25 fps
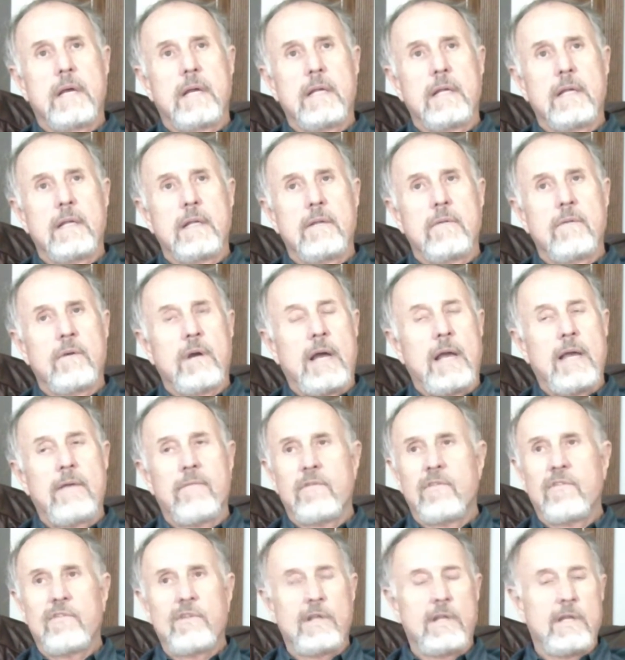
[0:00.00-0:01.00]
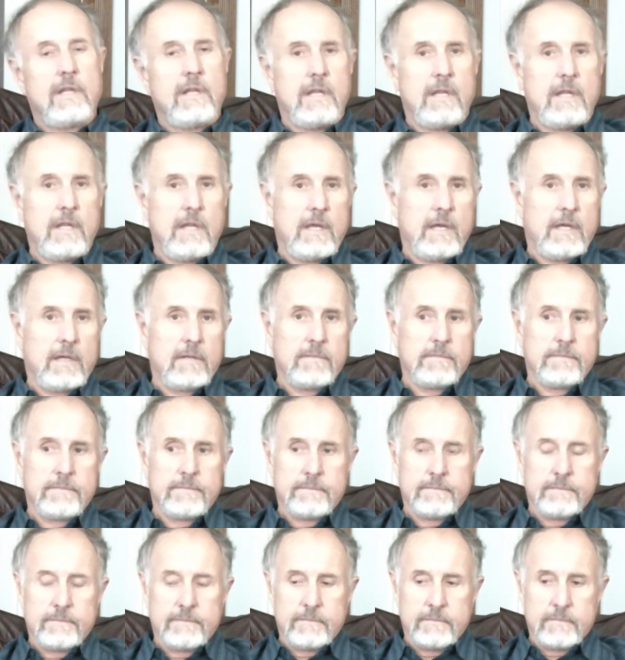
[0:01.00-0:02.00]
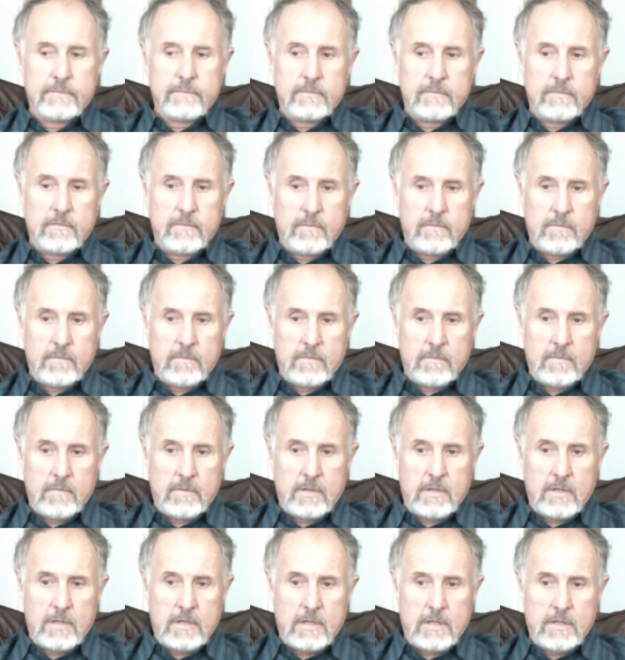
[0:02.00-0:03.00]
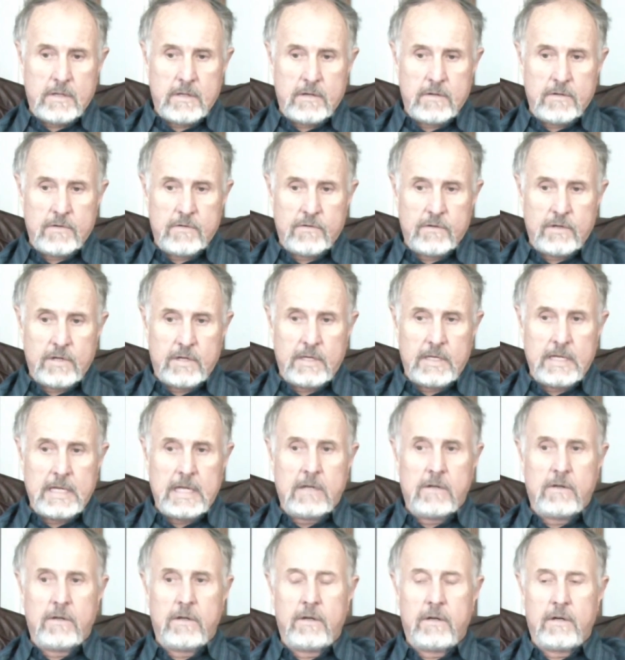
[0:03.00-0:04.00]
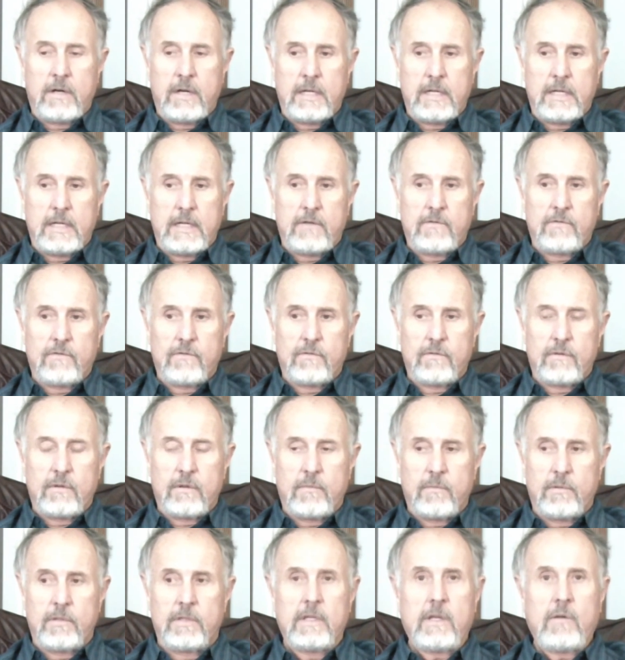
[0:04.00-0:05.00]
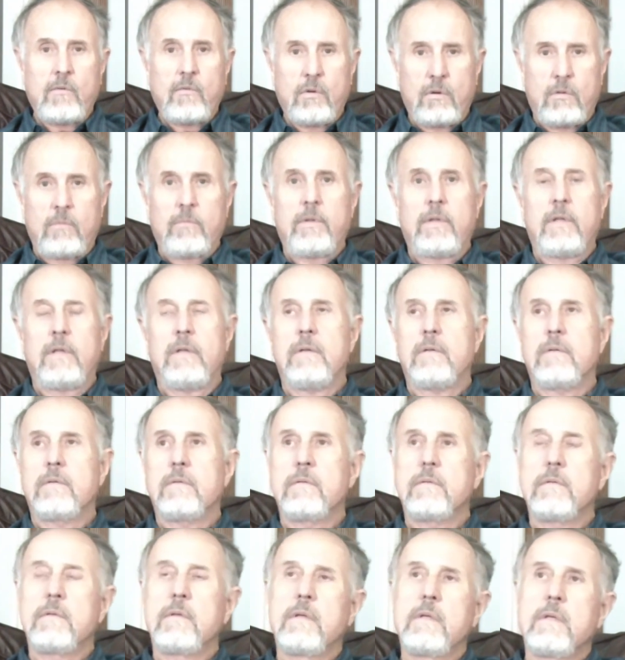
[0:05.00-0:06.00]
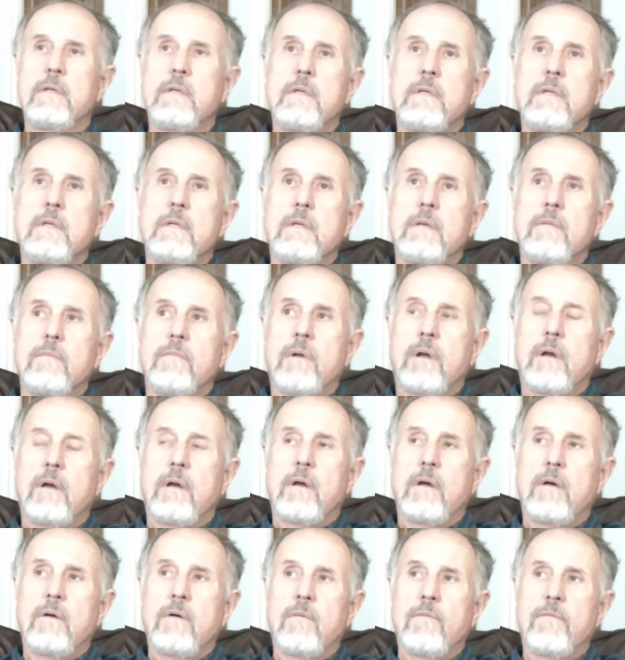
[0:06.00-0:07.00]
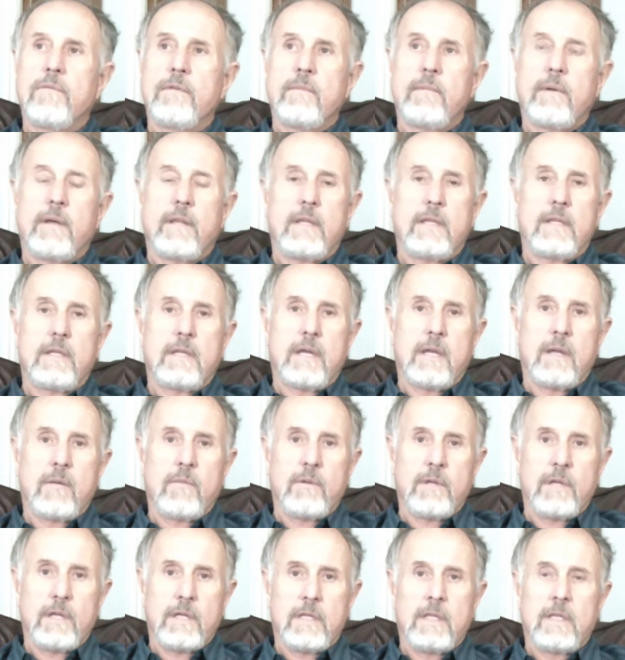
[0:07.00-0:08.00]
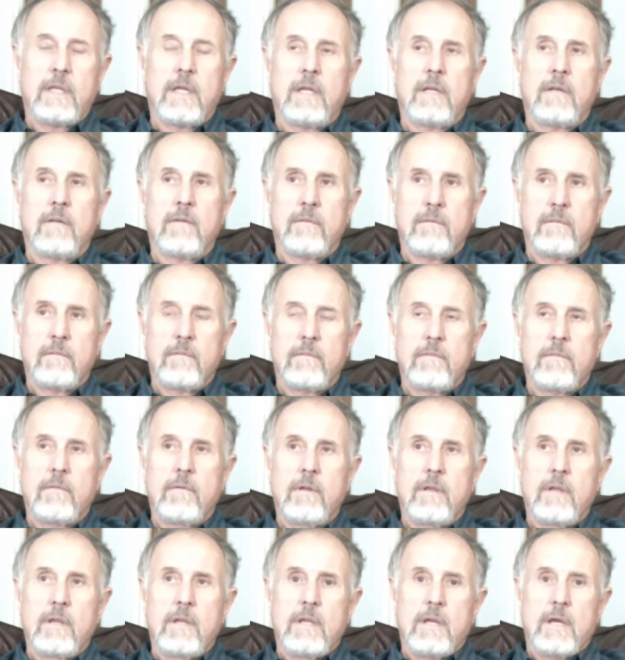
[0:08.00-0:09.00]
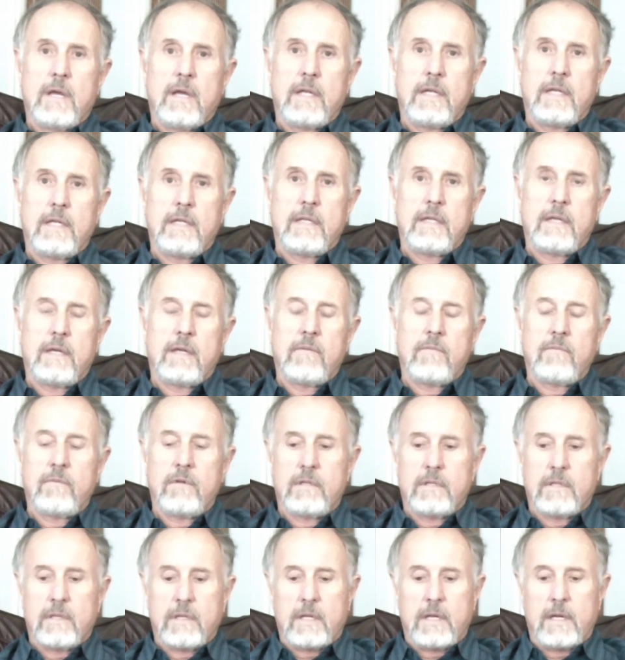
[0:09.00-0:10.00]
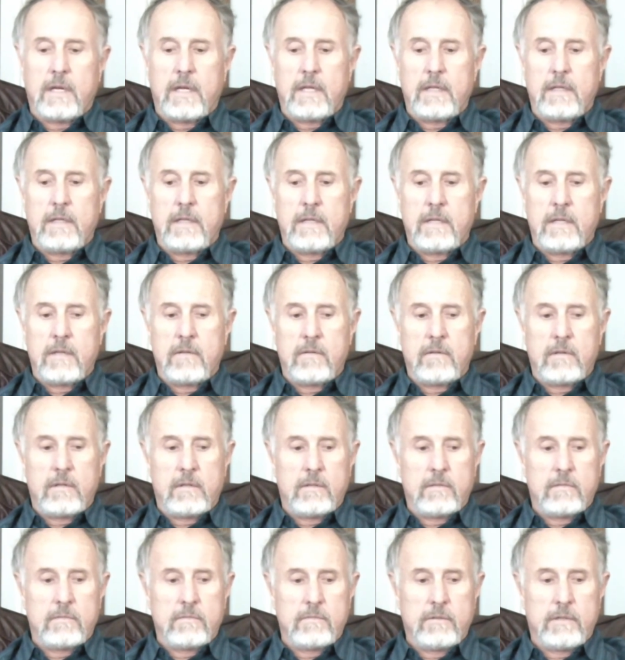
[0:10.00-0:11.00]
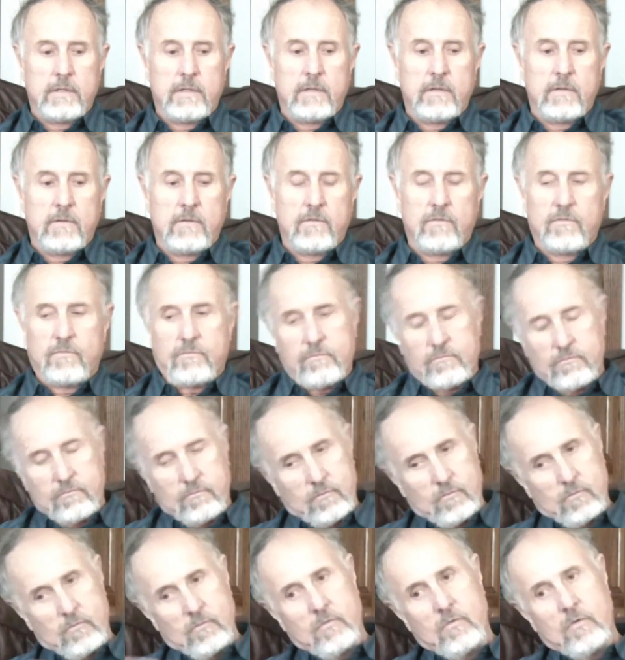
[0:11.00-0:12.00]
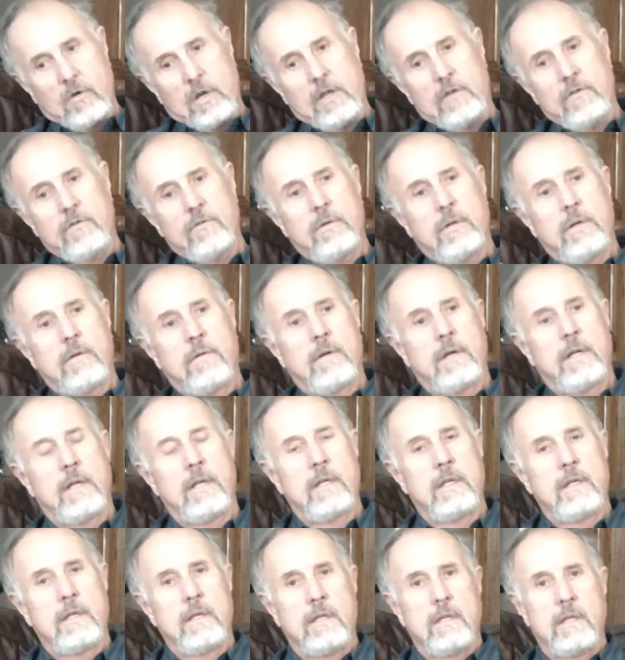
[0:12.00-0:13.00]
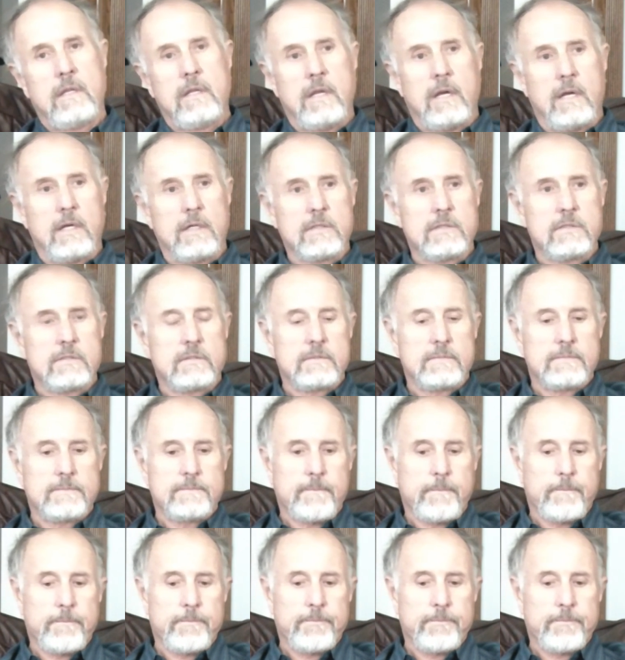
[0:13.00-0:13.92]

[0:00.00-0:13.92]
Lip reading: I haven't seen any yet. They're just not down here, I guess, but they will be. Hopefully by the time we get done, I get done with the kite, and we can just graduate right into the ducks.